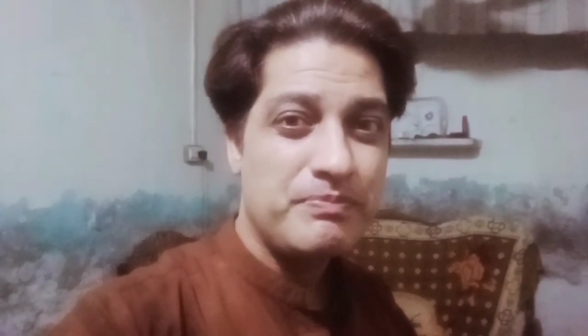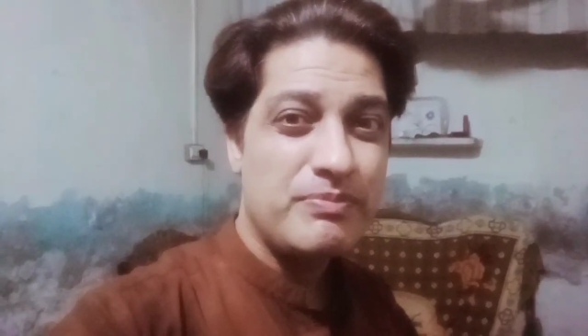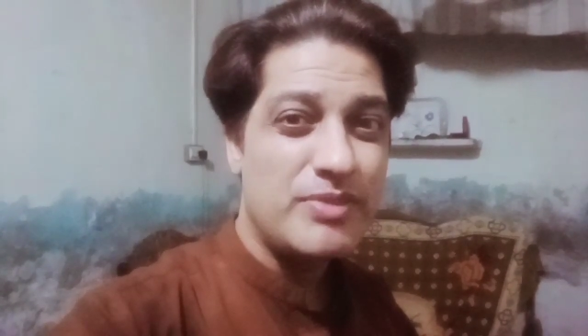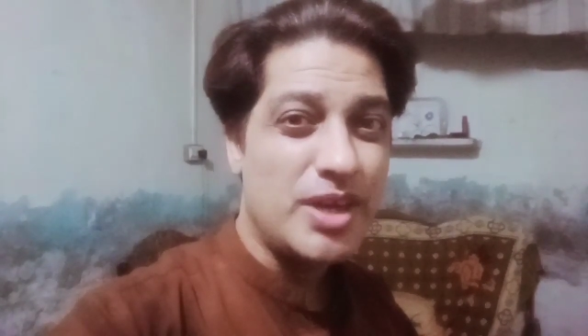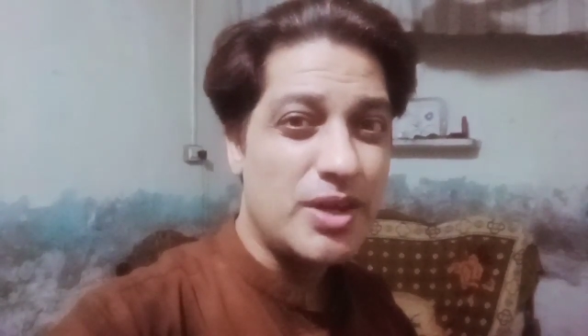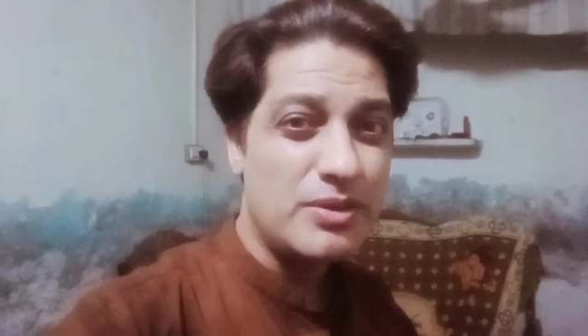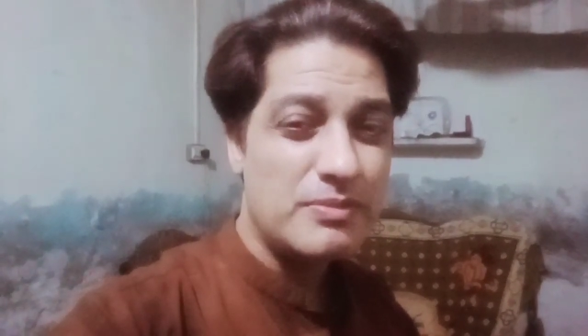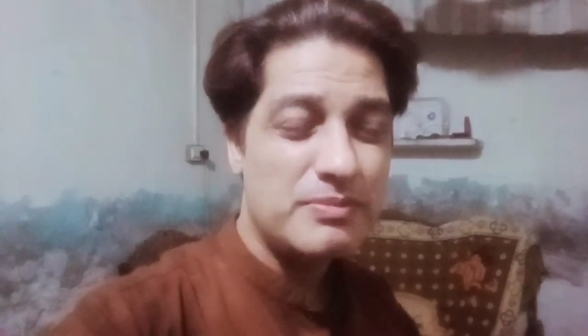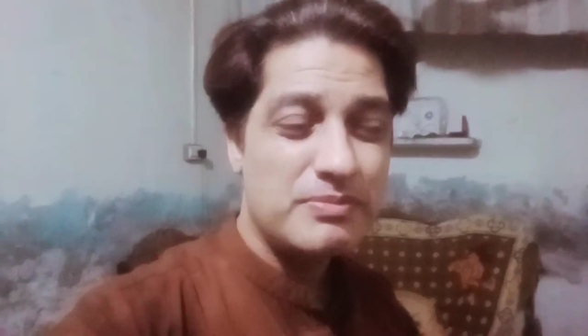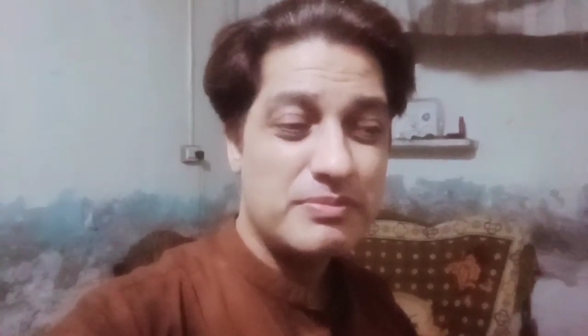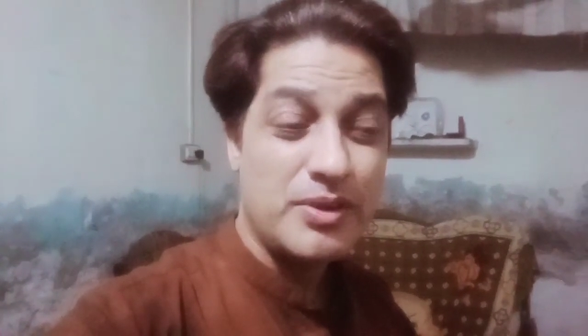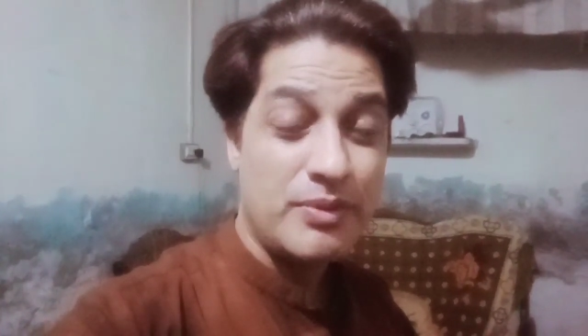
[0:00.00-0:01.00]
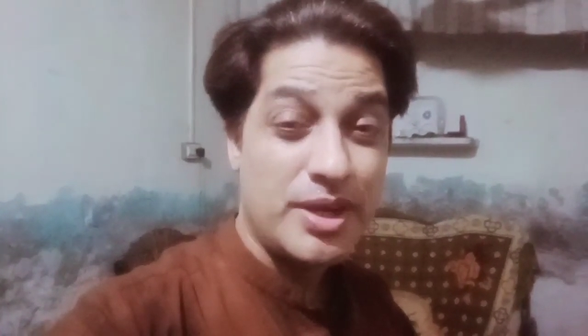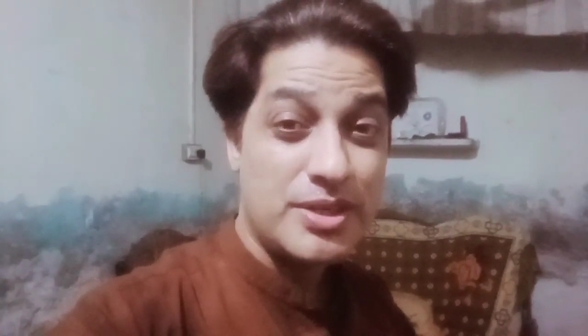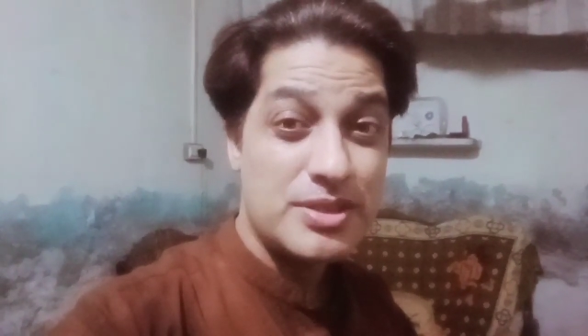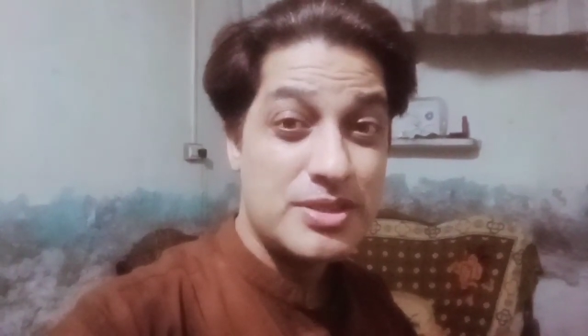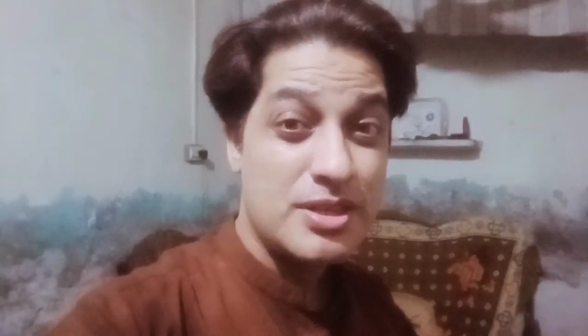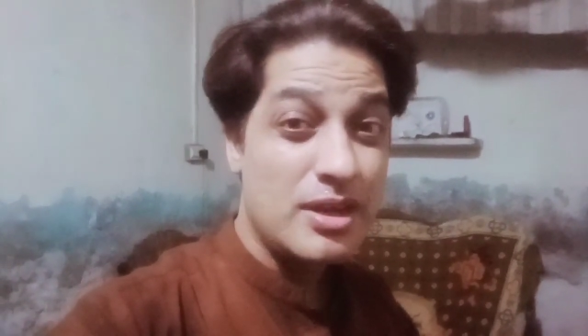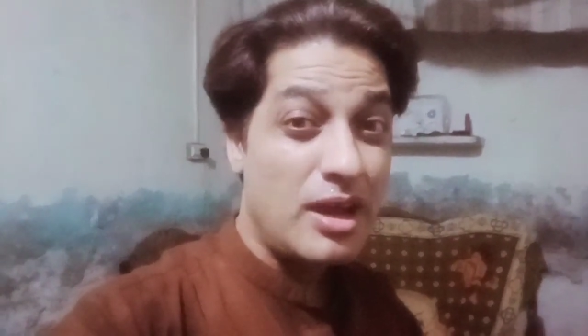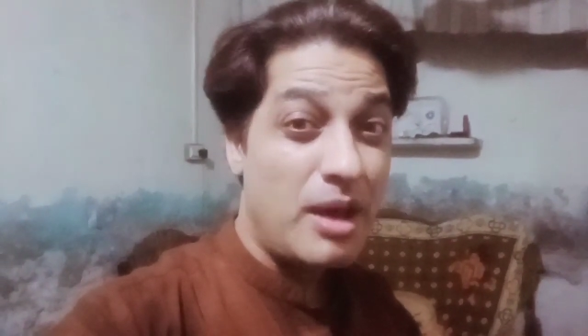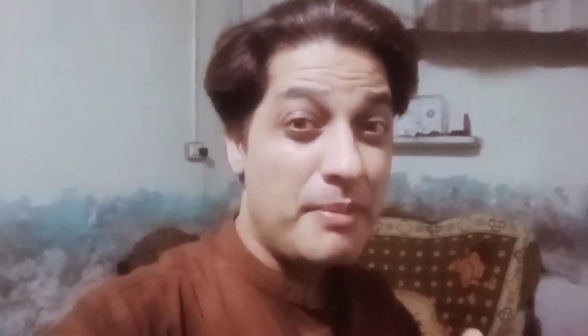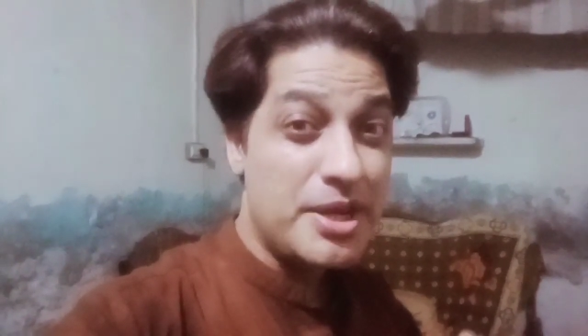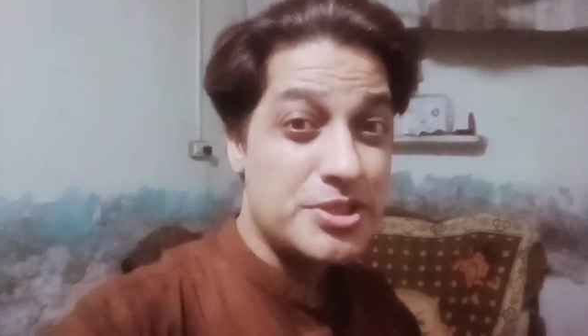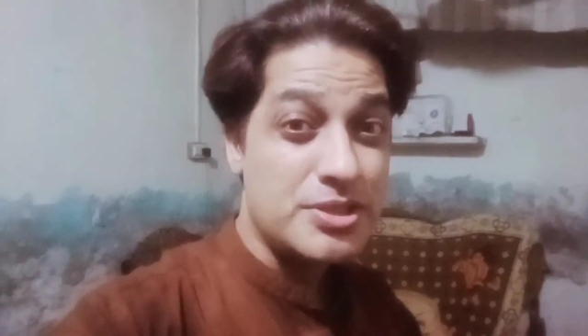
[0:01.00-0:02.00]
No. Alright.
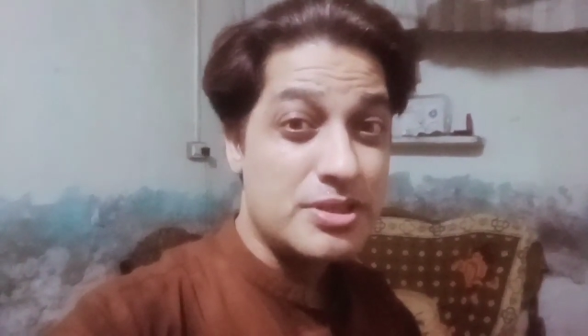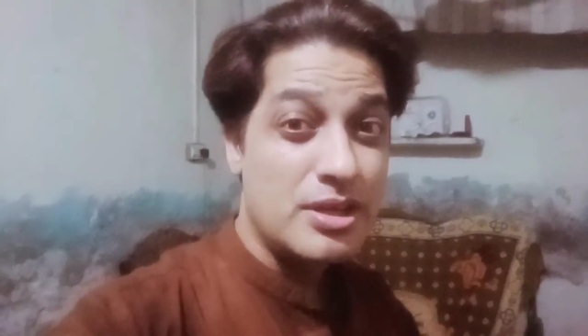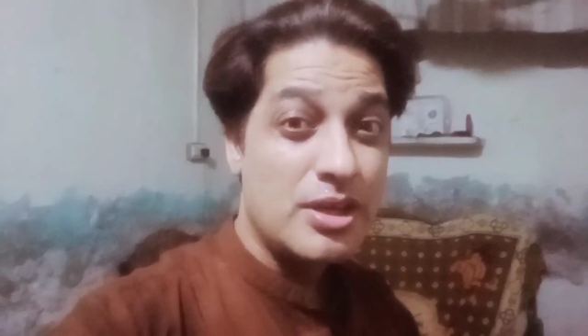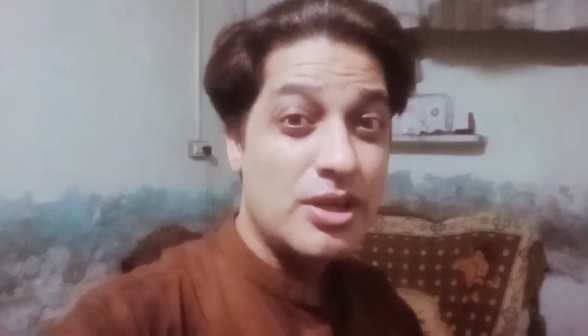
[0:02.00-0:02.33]
Imagine